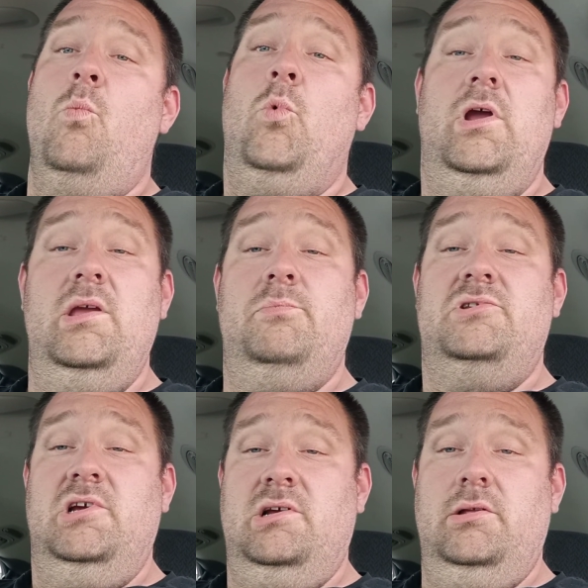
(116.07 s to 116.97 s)
we
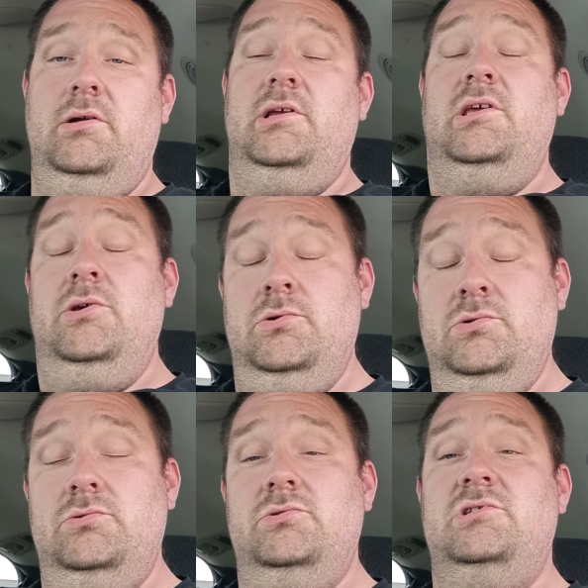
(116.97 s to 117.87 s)
particularly
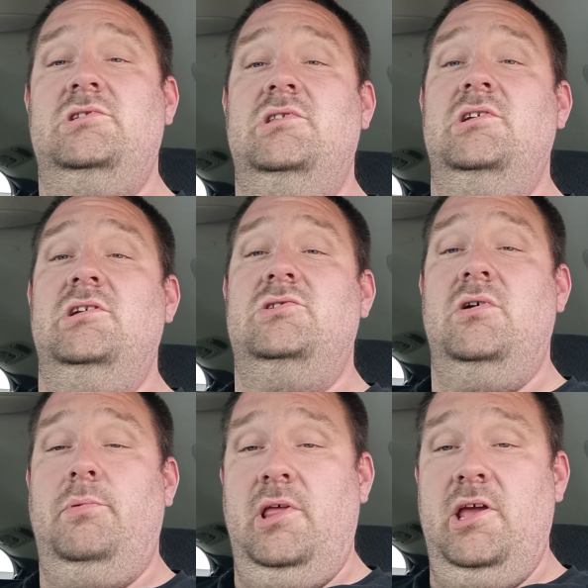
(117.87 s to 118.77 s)
use the
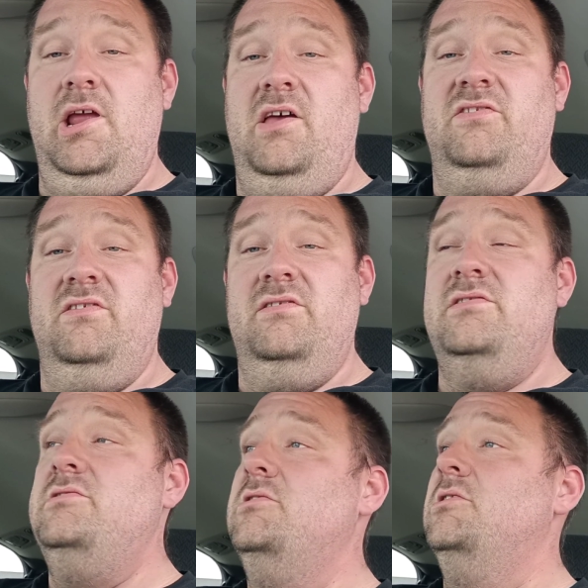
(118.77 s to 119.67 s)

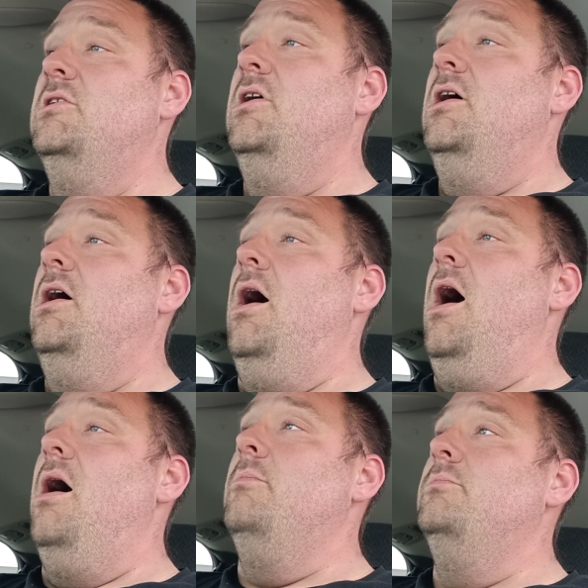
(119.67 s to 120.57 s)
888Ss.
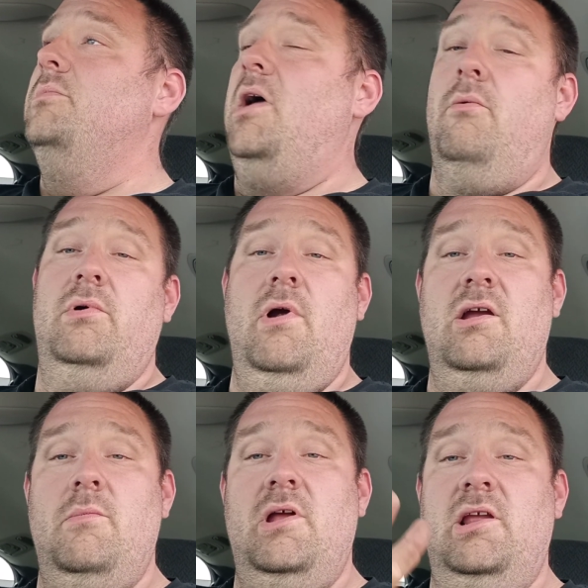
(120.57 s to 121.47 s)
I would
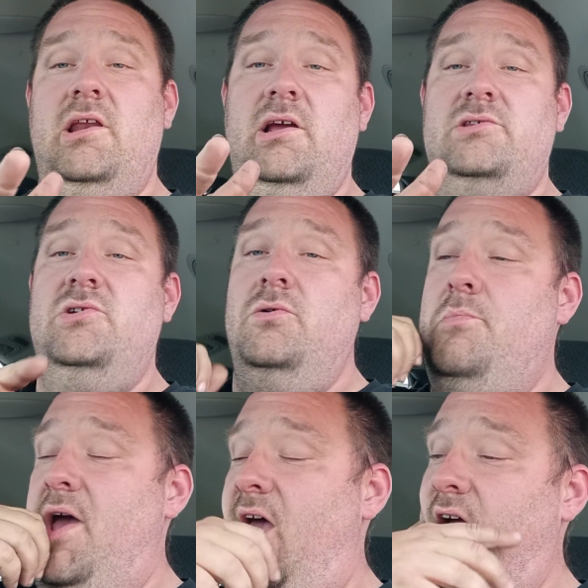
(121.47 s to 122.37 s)
recommend getting a
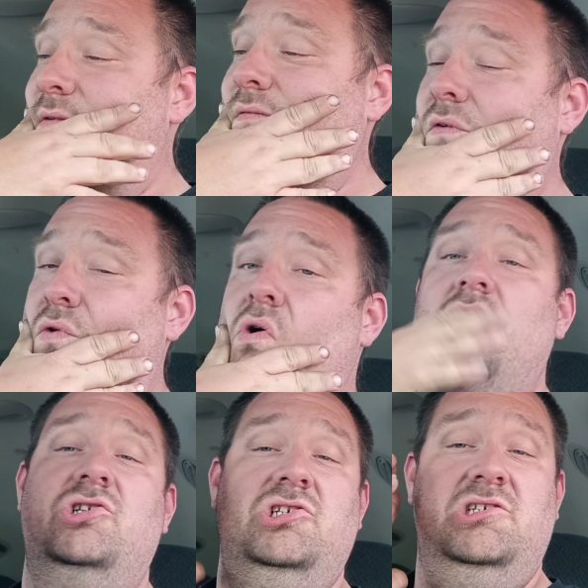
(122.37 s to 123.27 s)
2-pack
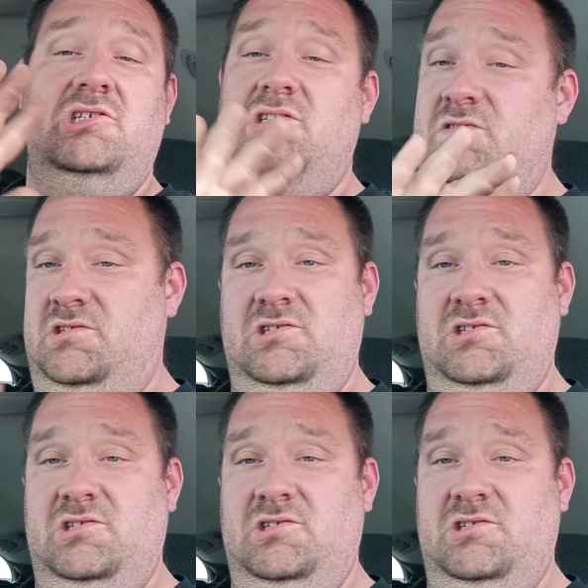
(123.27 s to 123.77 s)
for just